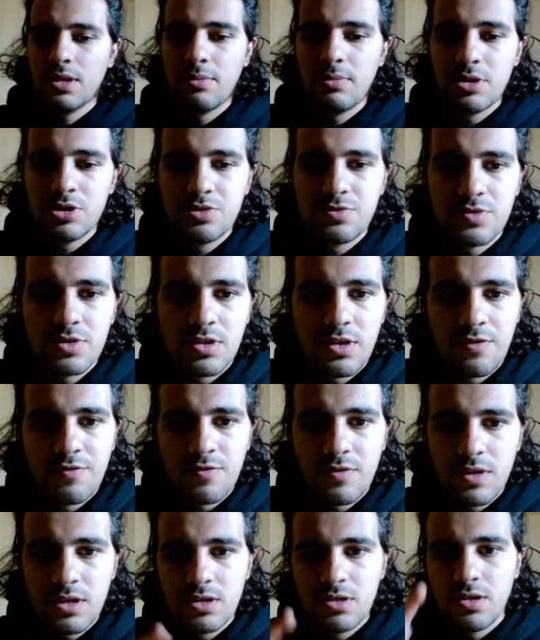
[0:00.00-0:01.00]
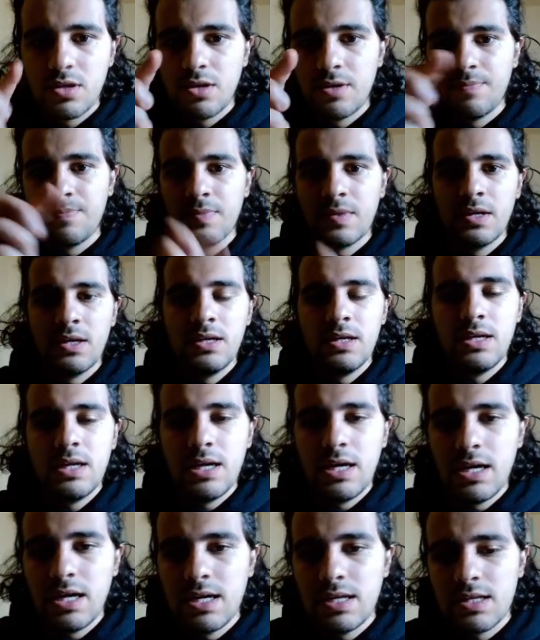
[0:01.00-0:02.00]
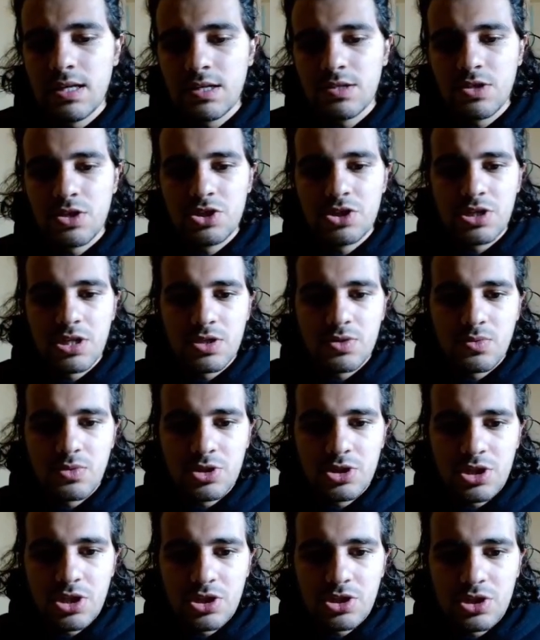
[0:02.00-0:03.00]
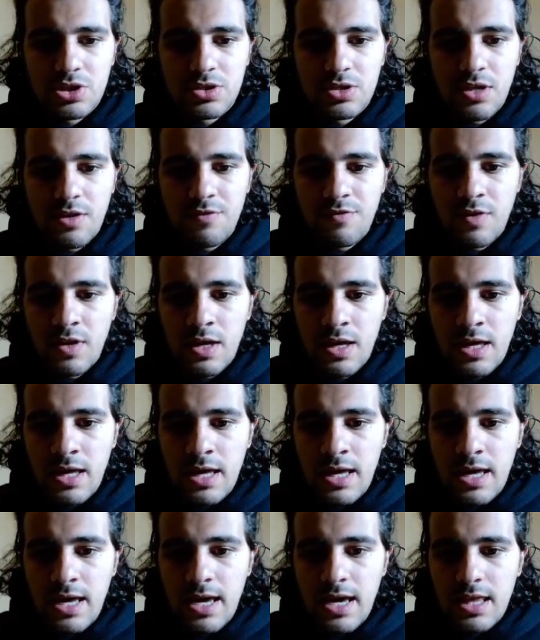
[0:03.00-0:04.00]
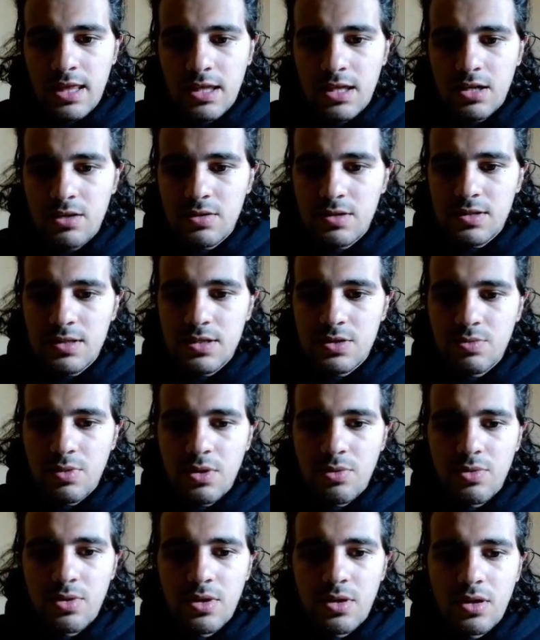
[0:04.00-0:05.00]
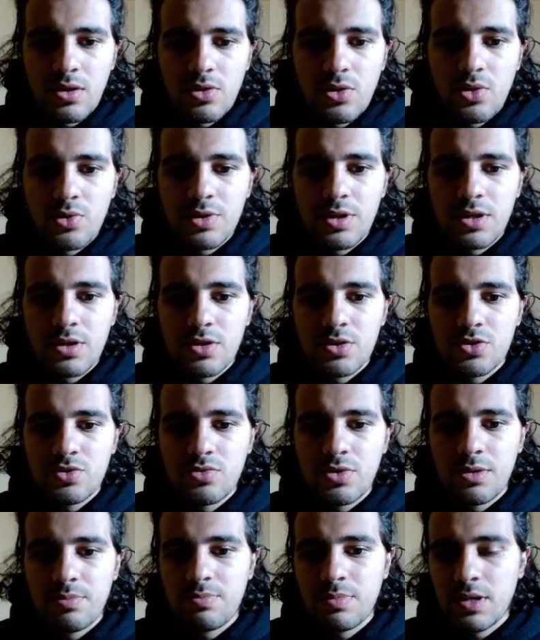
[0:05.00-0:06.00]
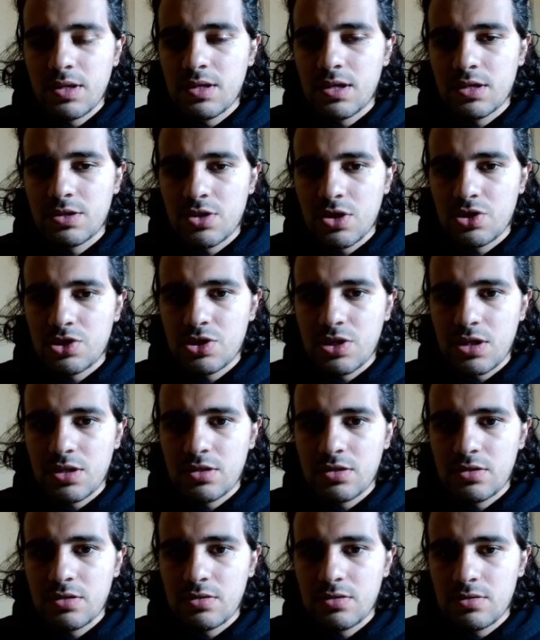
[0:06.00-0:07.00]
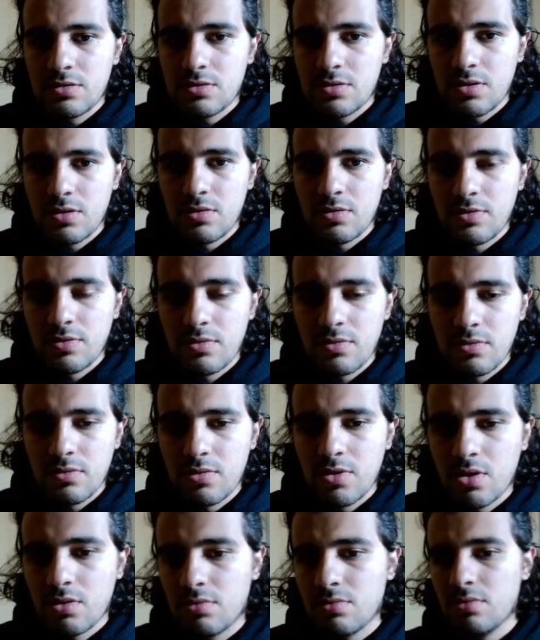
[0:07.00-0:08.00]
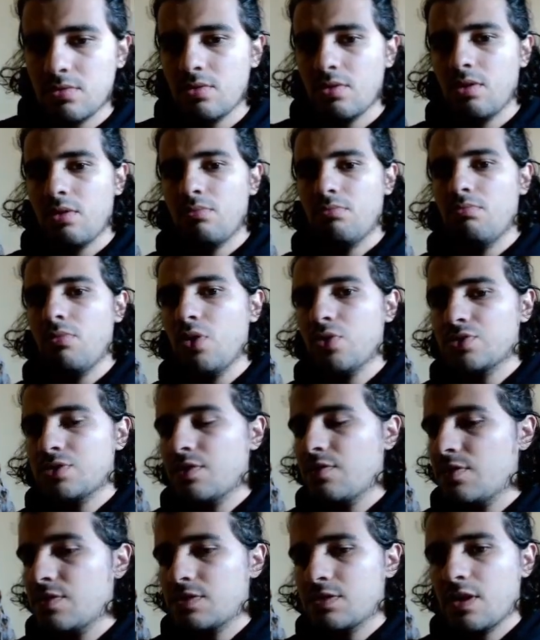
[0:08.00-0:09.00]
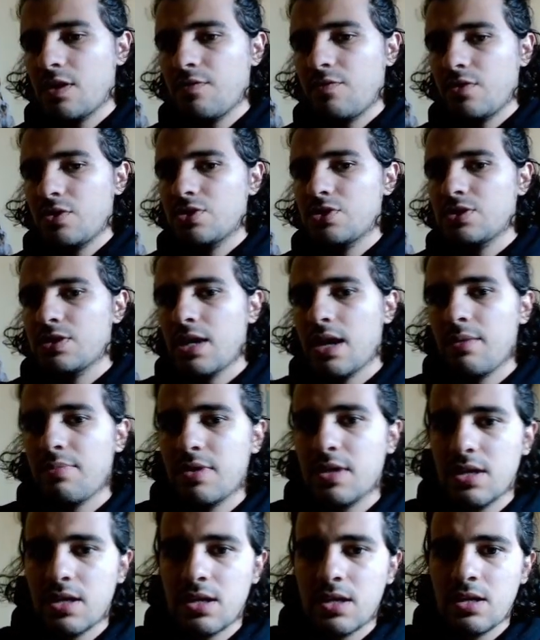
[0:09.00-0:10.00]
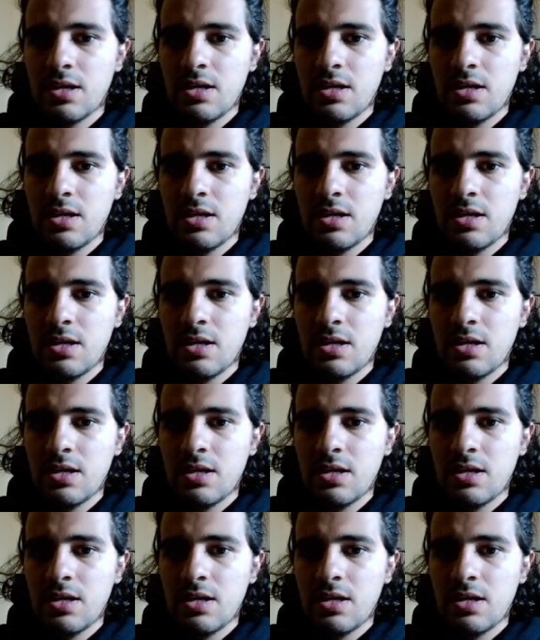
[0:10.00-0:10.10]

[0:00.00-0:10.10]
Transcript: a bunch of stuff in the index.js, we're changing stuff. And here, this is where we are loading the script index.js. So the most of the stuff are just happening